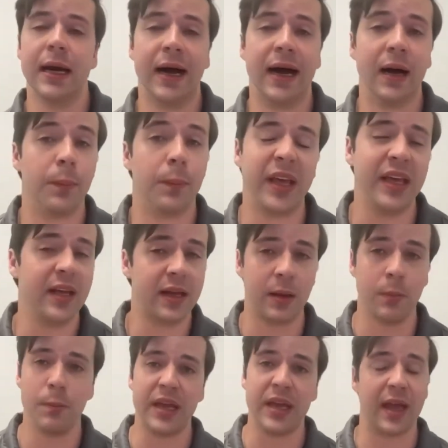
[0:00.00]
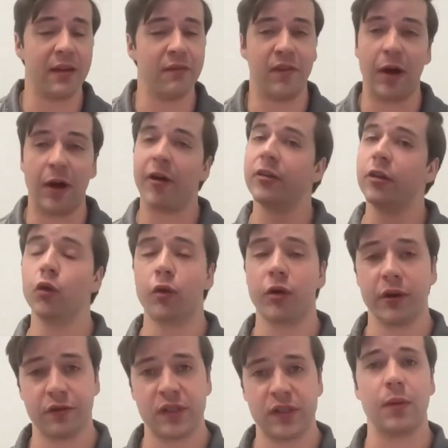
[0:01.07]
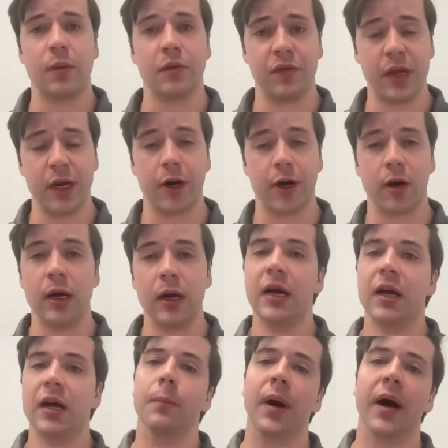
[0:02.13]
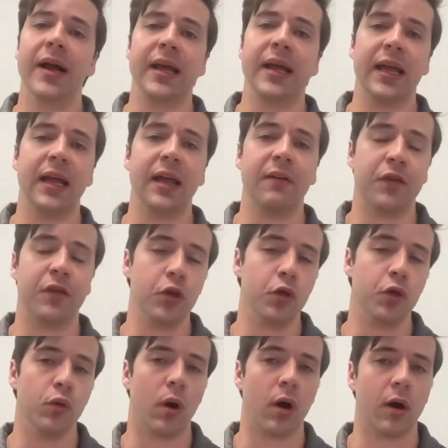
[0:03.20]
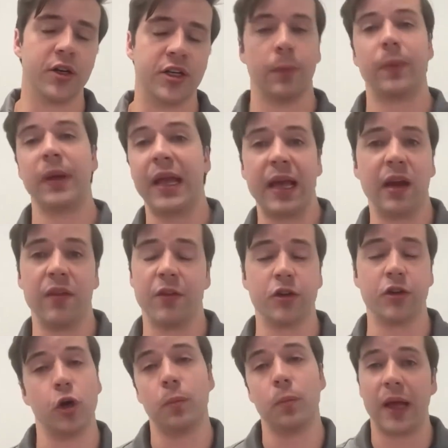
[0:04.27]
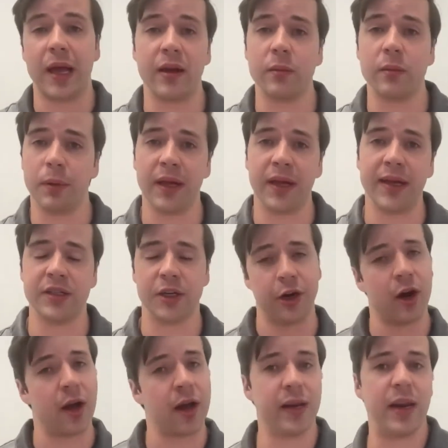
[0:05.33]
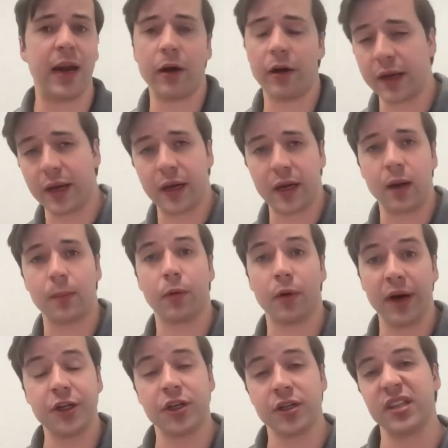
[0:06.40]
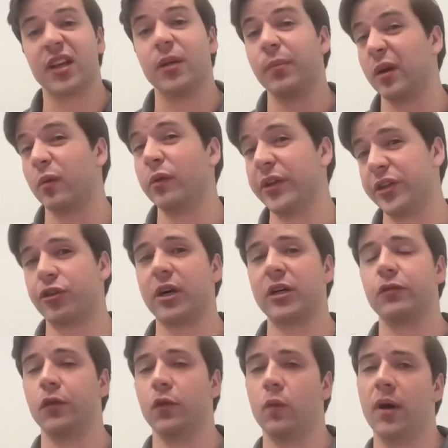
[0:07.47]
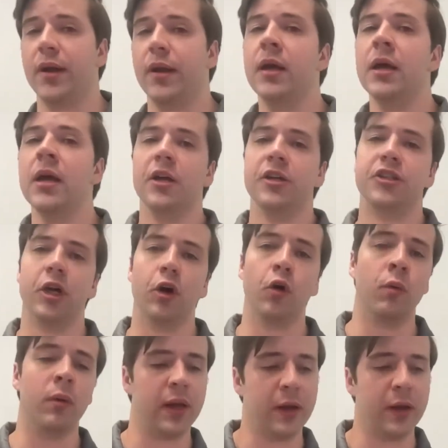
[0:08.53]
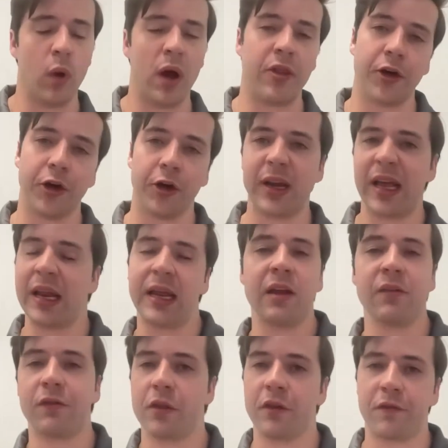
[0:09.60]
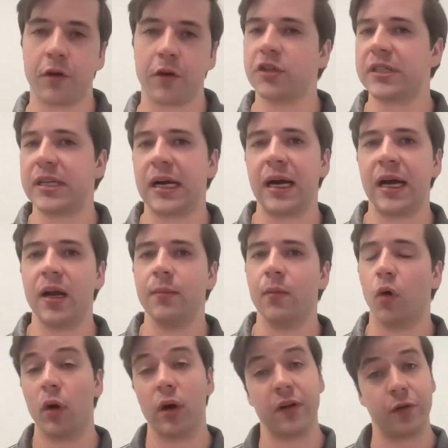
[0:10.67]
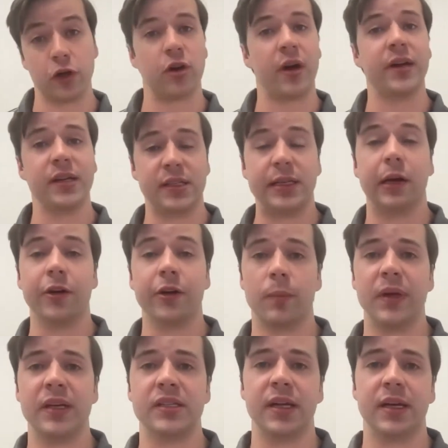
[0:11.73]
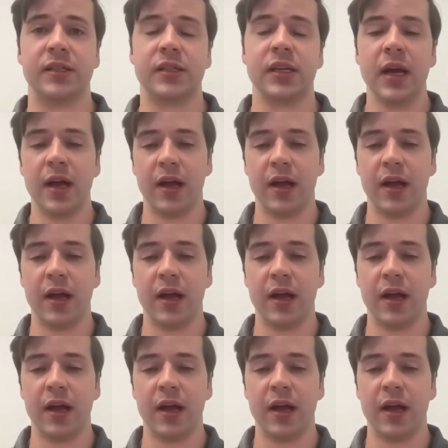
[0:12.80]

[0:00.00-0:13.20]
Um, peak can be a very lucrative time of year, but if you are jumping in and there's no plan in place and you're not inheriting any operations, it can be a really stressful one. So, whether you're getting in for the first time or if you're trying to sell your business,